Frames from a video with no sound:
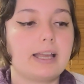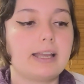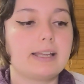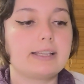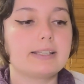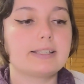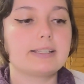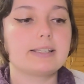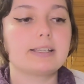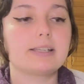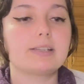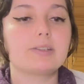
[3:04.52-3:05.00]

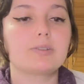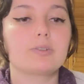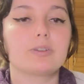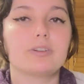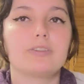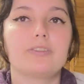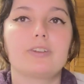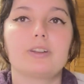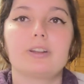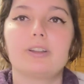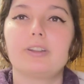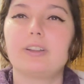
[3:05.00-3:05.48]
sizes or
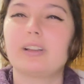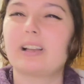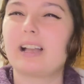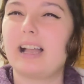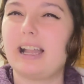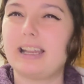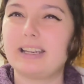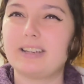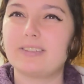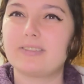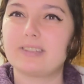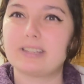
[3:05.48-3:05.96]
if it'll look
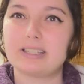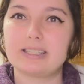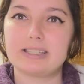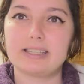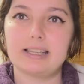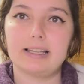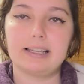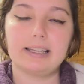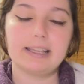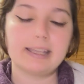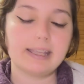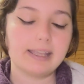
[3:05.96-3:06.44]
kind of
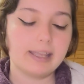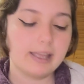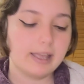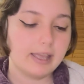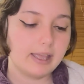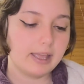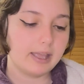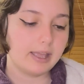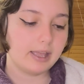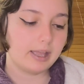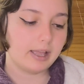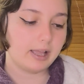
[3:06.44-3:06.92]
silly.
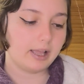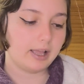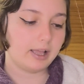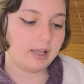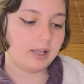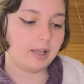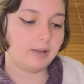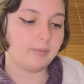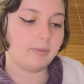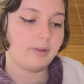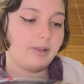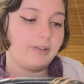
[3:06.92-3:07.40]

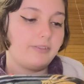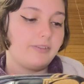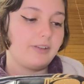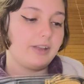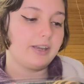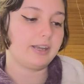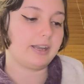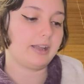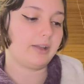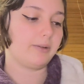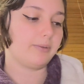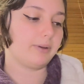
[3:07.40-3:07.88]
I'll
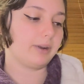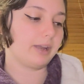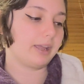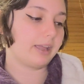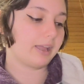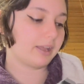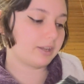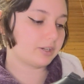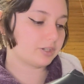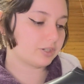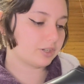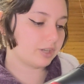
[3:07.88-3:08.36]
find out when I
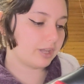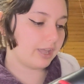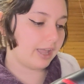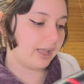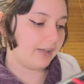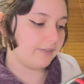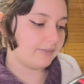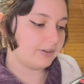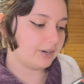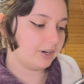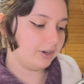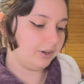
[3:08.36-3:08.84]
actually
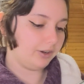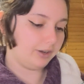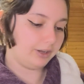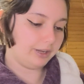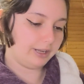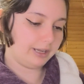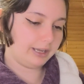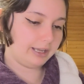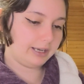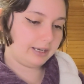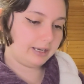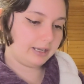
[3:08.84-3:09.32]
have it
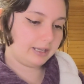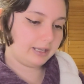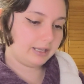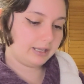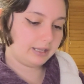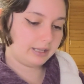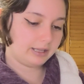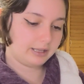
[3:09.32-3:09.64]
on.